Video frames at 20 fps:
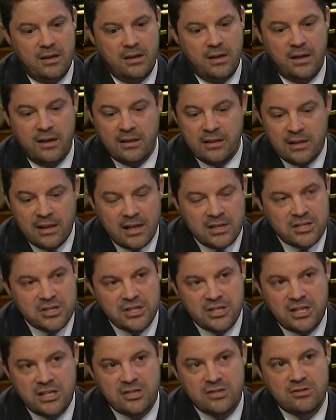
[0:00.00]
unless
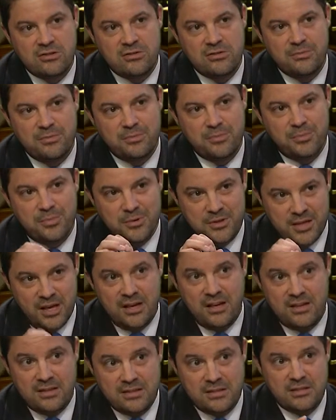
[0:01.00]
she
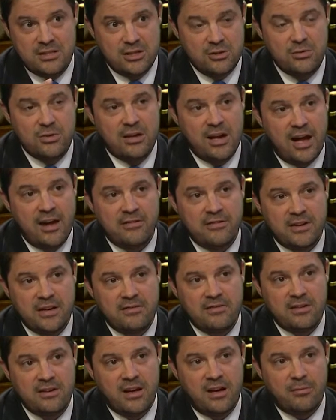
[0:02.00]
does do an
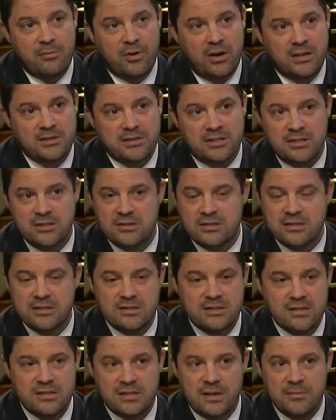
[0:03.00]
affidavit of non-prosecution,
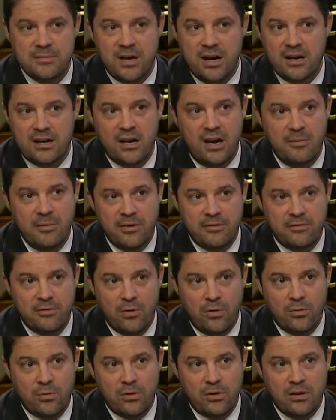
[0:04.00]
says I'm not coming
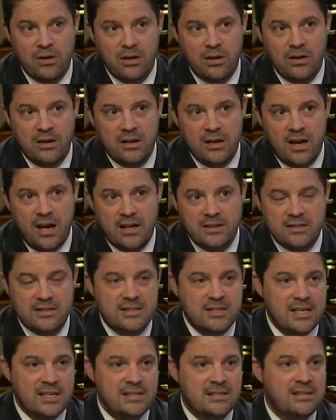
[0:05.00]
forward, and the
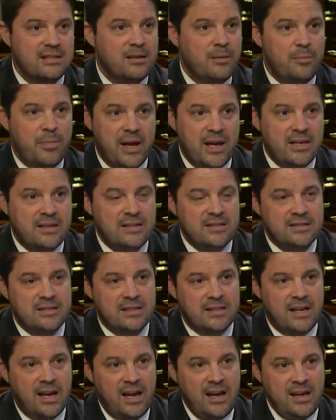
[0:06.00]
state then abandons
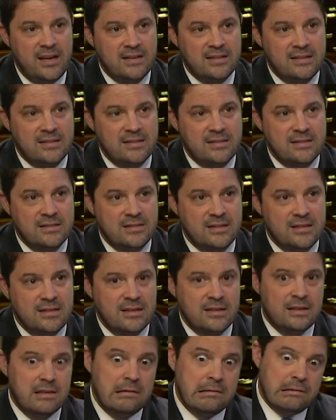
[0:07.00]
the case,
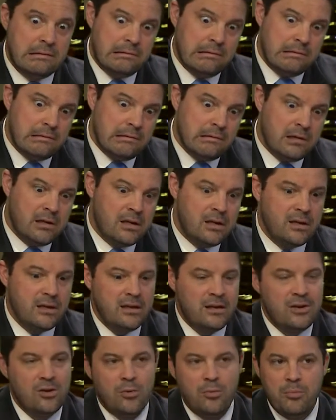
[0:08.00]

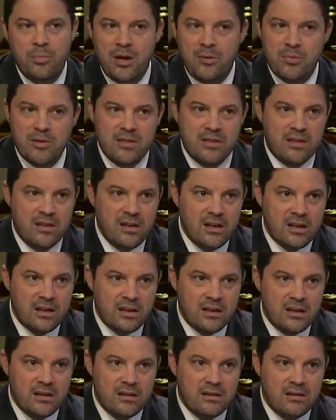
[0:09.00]
you know, maybe
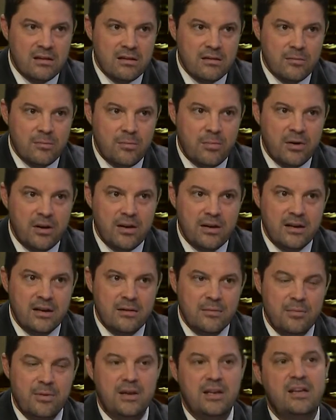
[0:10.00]
then. But
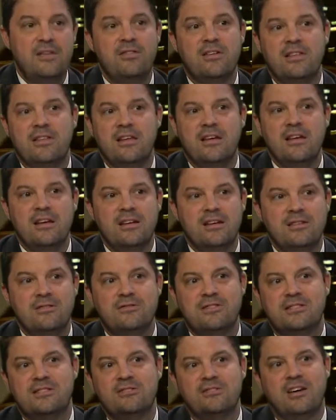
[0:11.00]
but even then,
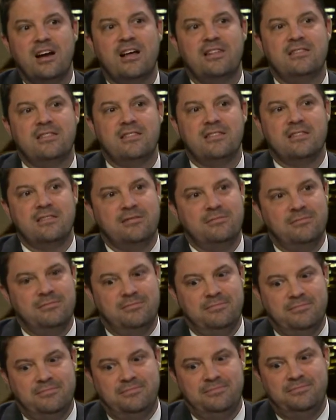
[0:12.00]
you've still got the
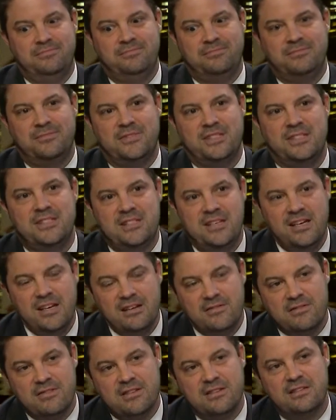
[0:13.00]
the
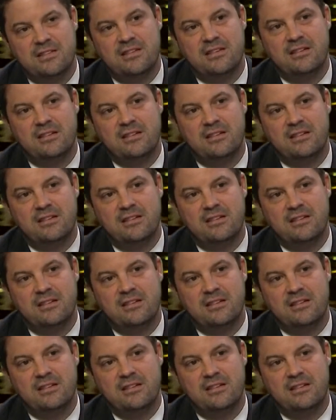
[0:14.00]
stink of this. Thing.